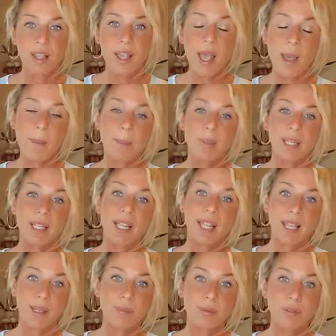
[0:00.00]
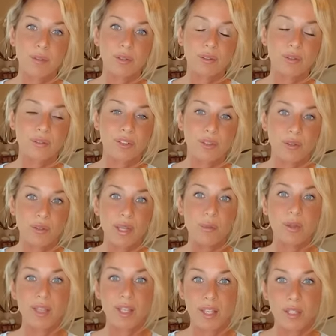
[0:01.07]
and being able to do that
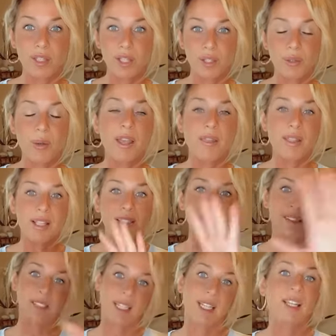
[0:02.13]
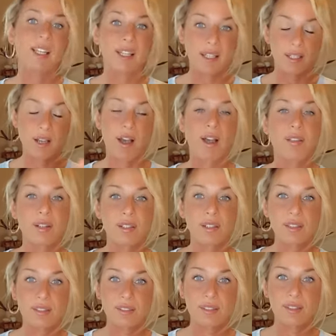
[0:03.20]
within you and then see it in
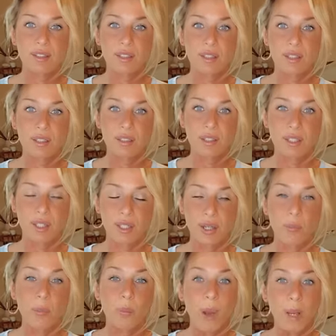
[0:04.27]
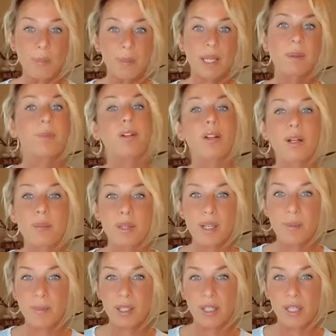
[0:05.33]
others, you know, when people are
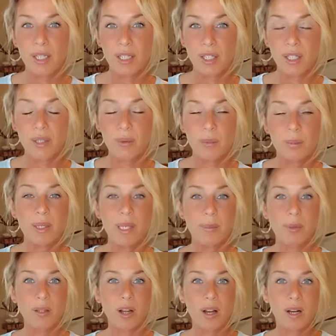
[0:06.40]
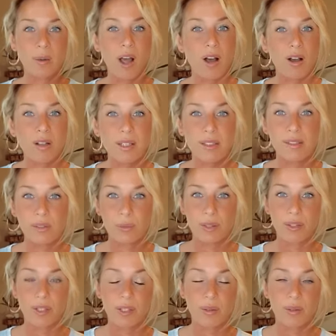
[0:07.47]
manipulating you, when people aren't honest with
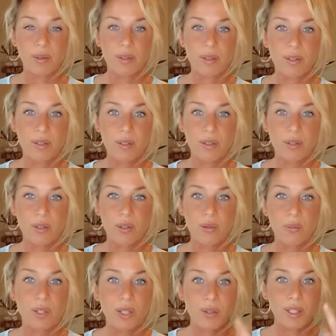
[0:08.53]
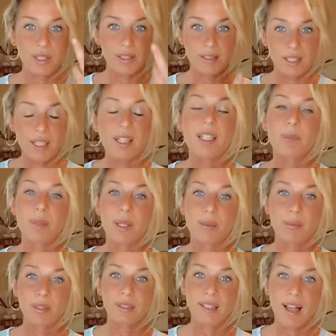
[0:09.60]
you, when you can see it in
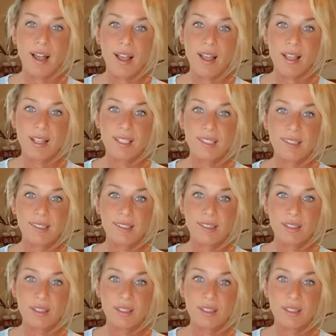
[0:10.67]
people's eyes